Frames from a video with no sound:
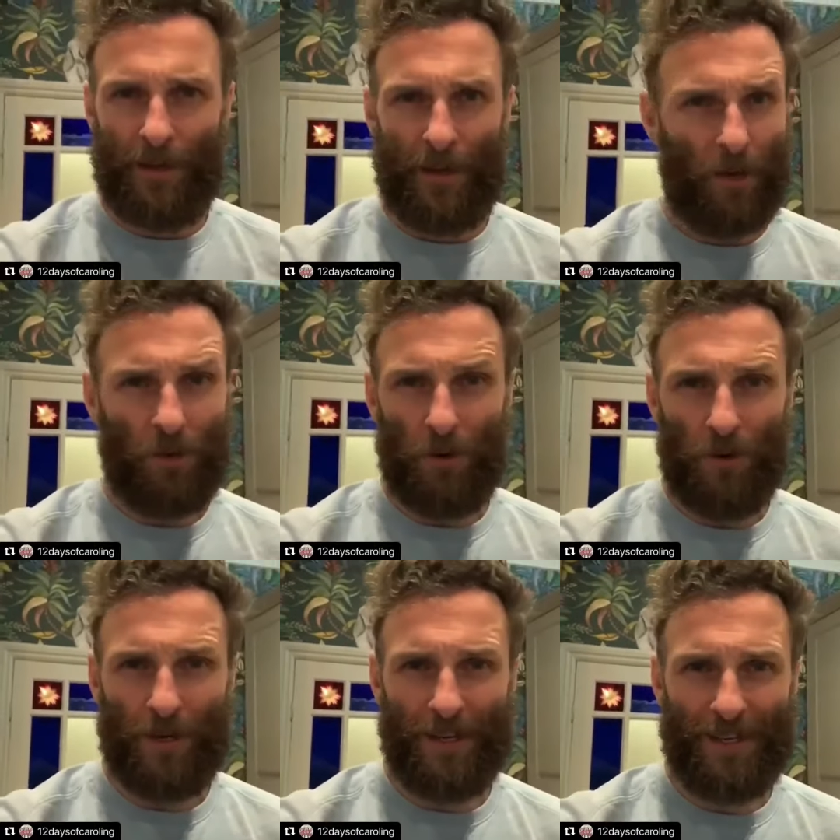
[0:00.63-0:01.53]

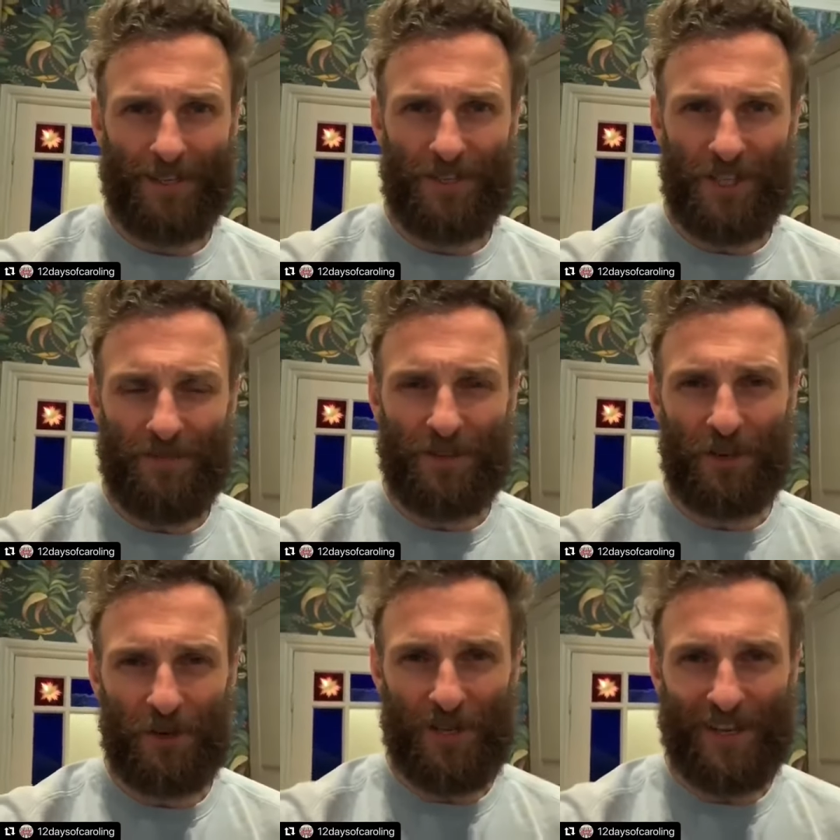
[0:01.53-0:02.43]
Hello, Stephen
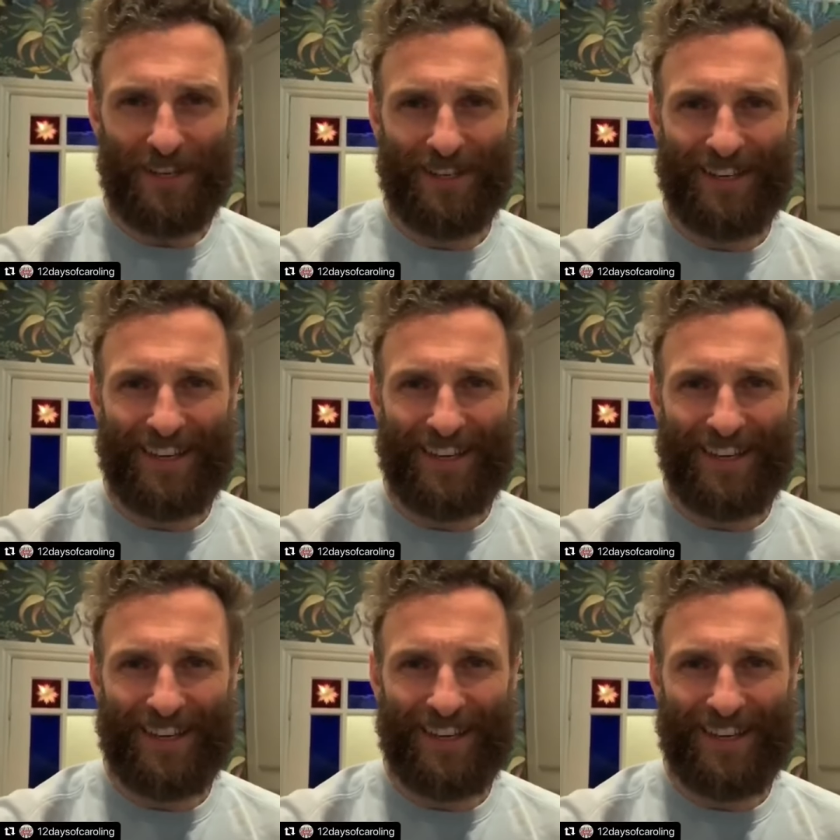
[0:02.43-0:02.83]
Cree here,